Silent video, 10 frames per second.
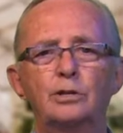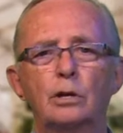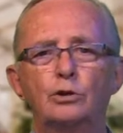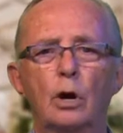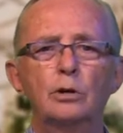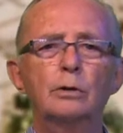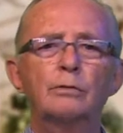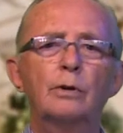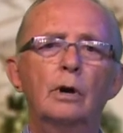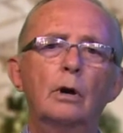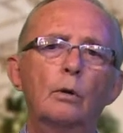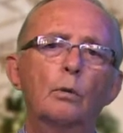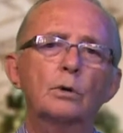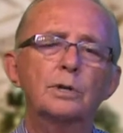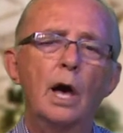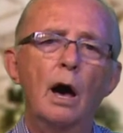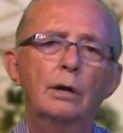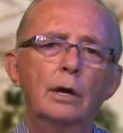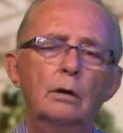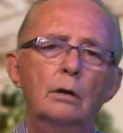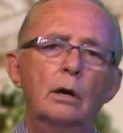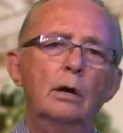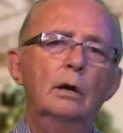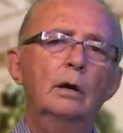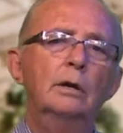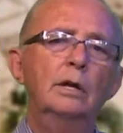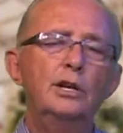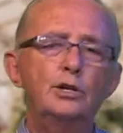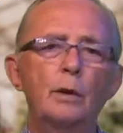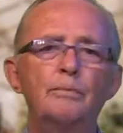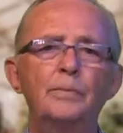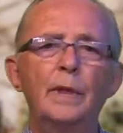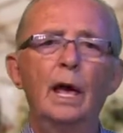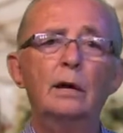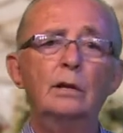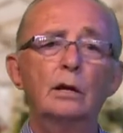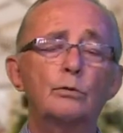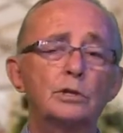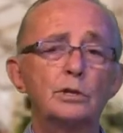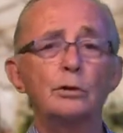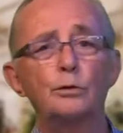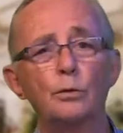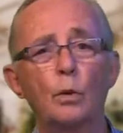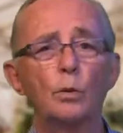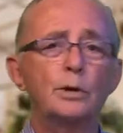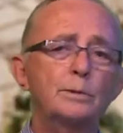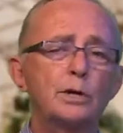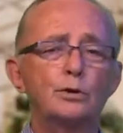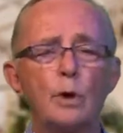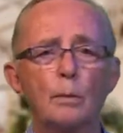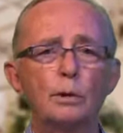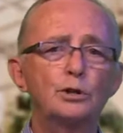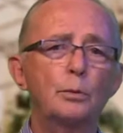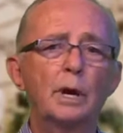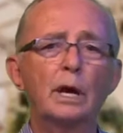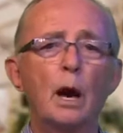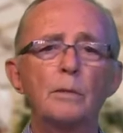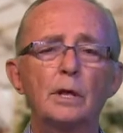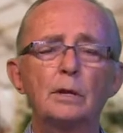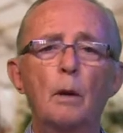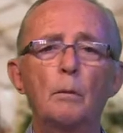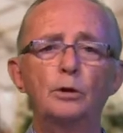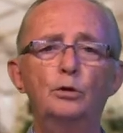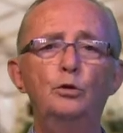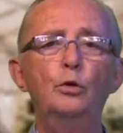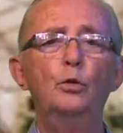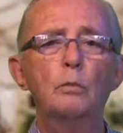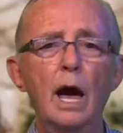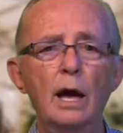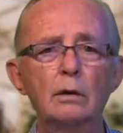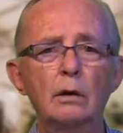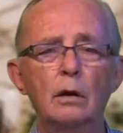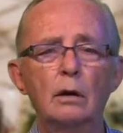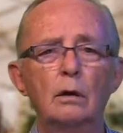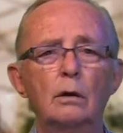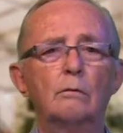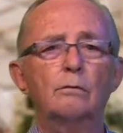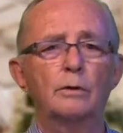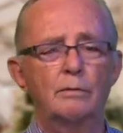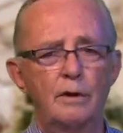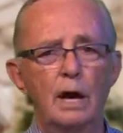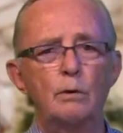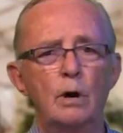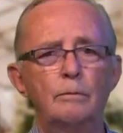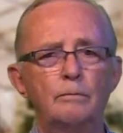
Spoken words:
so Joseph was now in Egypt, and he had risen through all types of troubles to become the number 2 man for the Pharaoh.